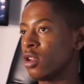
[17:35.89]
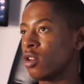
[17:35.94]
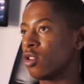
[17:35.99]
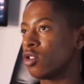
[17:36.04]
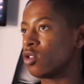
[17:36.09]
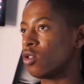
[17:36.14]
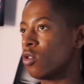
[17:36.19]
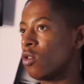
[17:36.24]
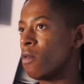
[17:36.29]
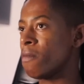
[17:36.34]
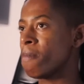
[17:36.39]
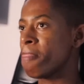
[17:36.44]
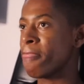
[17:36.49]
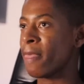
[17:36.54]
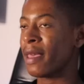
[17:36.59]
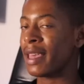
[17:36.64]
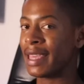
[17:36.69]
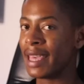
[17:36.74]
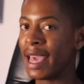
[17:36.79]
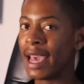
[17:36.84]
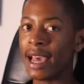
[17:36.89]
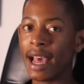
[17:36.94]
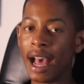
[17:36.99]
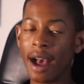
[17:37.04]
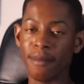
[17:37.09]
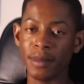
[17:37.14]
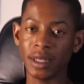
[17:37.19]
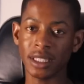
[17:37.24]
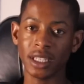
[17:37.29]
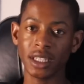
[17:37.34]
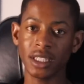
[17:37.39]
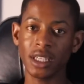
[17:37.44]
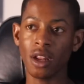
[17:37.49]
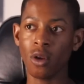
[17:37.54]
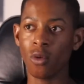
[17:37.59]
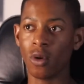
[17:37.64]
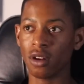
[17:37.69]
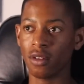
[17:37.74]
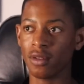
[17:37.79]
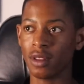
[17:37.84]
So yeah, it's actually
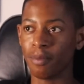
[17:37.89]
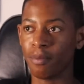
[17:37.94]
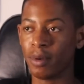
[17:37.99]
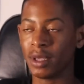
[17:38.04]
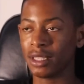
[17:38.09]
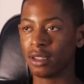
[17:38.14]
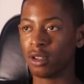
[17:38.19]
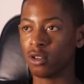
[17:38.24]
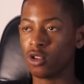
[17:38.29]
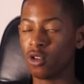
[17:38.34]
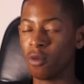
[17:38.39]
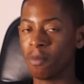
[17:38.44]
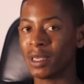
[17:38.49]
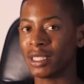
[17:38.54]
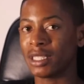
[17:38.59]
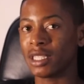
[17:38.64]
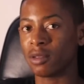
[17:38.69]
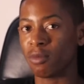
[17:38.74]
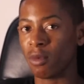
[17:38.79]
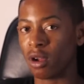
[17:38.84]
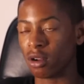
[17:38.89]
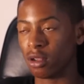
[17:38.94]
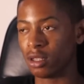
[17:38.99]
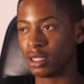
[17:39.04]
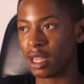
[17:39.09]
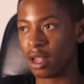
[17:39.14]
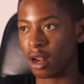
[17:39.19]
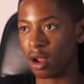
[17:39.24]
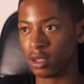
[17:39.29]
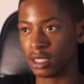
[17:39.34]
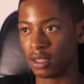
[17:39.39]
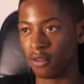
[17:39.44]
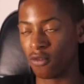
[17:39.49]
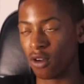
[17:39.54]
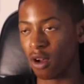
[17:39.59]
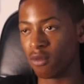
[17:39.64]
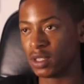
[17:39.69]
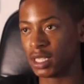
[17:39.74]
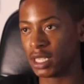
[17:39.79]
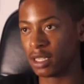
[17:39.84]
one of the two business models that I was
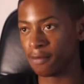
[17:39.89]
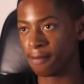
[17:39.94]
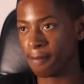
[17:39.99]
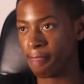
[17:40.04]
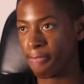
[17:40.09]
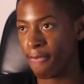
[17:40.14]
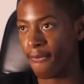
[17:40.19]
involved in.